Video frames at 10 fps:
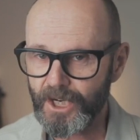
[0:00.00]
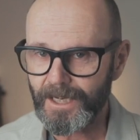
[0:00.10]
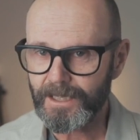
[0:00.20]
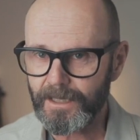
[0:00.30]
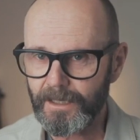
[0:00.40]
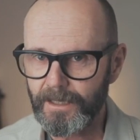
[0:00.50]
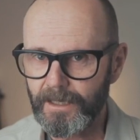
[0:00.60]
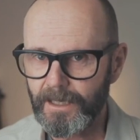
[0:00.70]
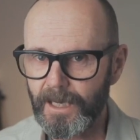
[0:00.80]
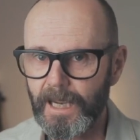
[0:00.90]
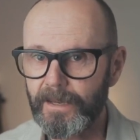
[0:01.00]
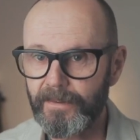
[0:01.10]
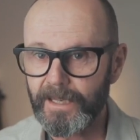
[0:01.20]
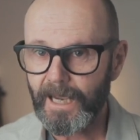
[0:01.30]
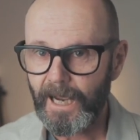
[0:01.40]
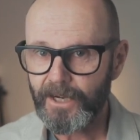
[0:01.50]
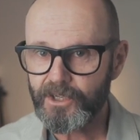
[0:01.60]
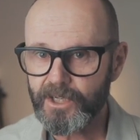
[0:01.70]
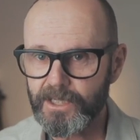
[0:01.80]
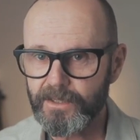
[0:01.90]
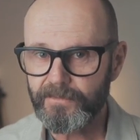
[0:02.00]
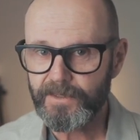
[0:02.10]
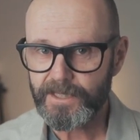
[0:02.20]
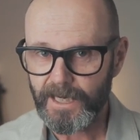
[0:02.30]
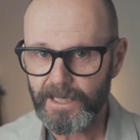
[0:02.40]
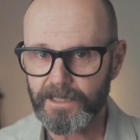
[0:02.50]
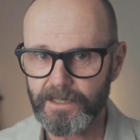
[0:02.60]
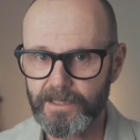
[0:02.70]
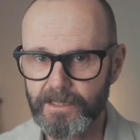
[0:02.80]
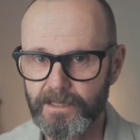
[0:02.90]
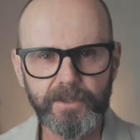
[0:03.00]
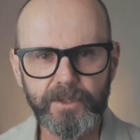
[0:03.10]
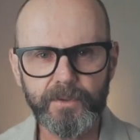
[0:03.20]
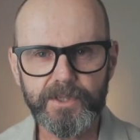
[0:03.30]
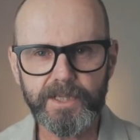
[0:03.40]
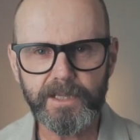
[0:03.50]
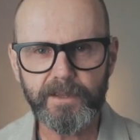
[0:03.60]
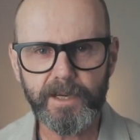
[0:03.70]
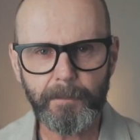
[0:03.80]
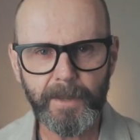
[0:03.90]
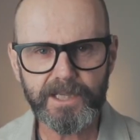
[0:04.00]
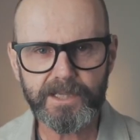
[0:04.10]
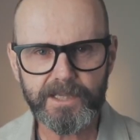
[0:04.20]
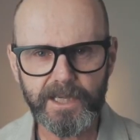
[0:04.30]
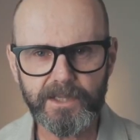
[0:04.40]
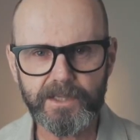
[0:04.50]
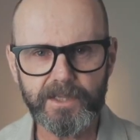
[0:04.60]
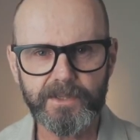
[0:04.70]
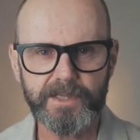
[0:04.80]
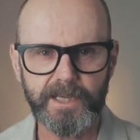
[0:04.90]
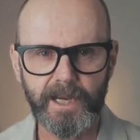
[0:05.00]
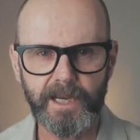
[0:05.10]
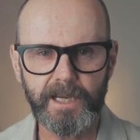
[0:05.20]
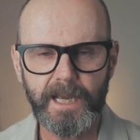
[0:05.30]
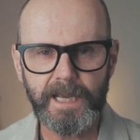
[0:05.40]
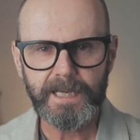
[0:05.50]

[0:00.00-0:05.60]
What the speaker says: gender, the adjective does. You'll see that it makes sense to say,